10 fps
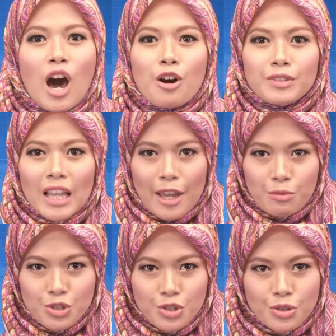of
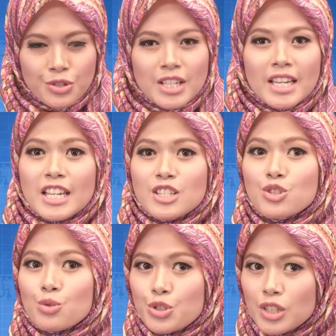language use in
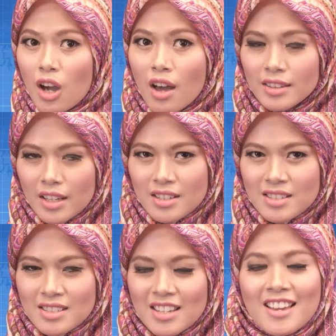social
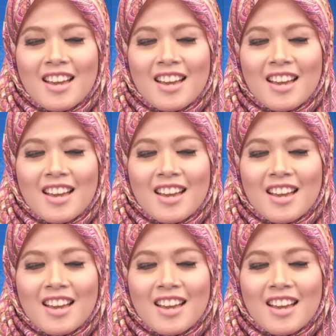contexts.